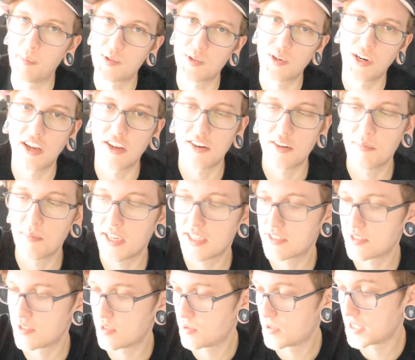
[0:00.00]
around and makes
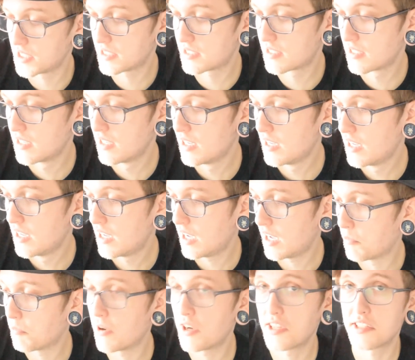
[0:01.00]
noise. I
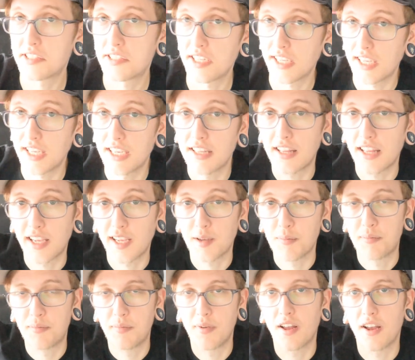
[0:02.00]
want to get like
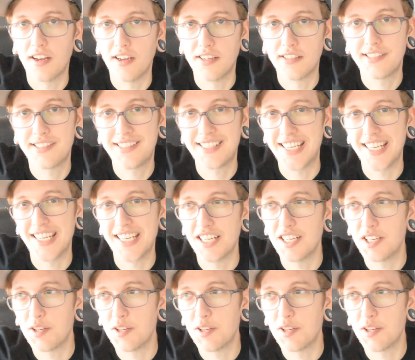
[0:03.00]
a scene